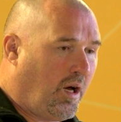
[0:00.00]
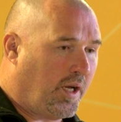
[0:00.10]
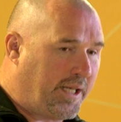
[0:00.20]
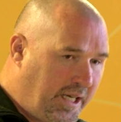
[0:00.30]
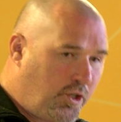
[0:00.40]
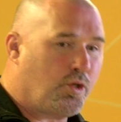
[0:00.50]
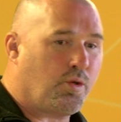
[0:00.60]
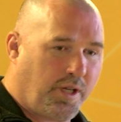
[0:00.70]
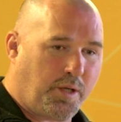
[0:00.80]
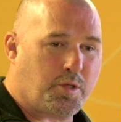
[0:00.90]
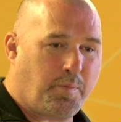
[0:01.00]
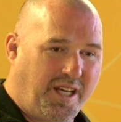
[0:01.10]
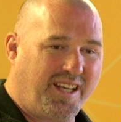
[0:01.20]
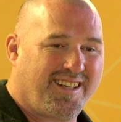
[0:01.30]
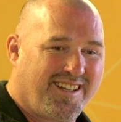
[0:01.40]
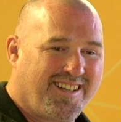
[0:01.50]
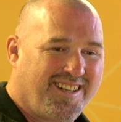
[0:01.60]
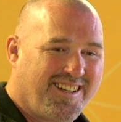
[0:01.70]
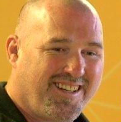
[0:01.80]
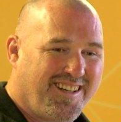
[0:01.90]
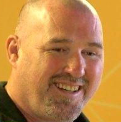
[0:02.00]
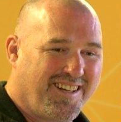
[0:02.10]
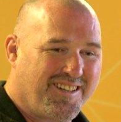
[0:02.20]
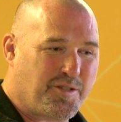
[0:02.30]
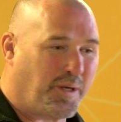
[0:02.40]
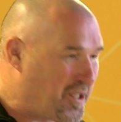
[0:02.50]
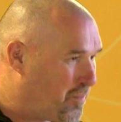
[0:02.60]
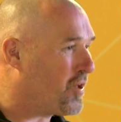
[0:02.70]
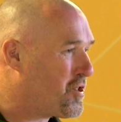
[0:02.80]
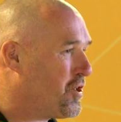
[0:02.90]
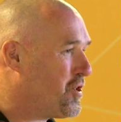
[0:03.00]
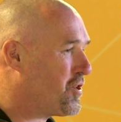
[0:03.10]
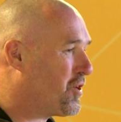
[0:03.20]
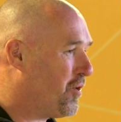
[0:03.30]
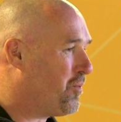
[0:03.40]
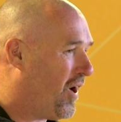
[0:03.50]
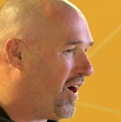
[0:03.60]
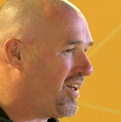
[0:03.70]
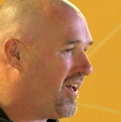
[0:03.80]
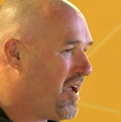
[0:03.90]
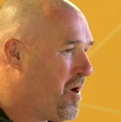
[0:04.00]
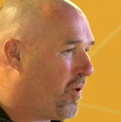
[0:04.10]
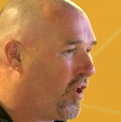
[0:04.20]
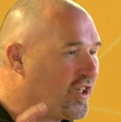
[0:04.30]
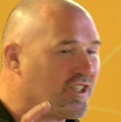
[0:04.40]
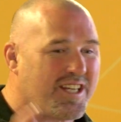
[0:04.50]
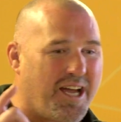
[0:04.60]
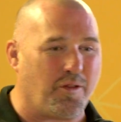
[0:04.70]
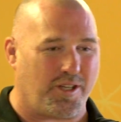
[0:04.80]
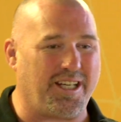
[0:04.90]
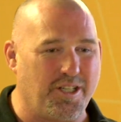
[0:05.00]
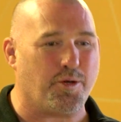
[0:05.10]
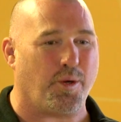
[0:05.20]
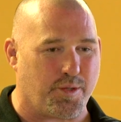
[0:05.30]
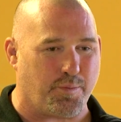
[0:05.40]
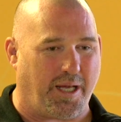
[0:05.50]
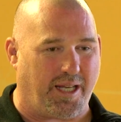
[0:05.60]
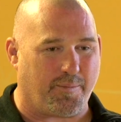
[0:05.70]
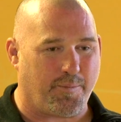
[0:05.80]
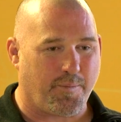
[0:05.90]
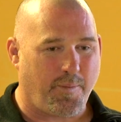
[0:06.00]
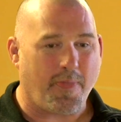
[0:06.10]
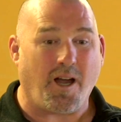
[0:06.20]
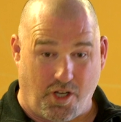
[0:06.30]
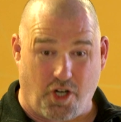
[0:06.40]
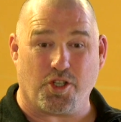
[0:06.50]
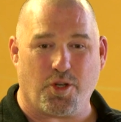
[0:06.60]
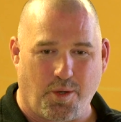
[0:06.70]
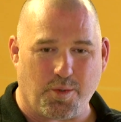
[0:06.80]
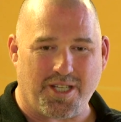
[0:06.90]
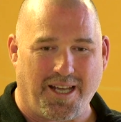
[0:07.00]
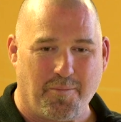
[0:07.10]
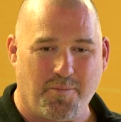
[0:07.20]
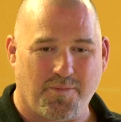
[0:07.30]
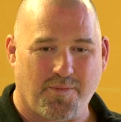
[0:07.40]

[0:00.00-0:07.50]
And he knew that it was me. 20 plus years had gone by, but I could tell that he knew it was me. And I knew it was him.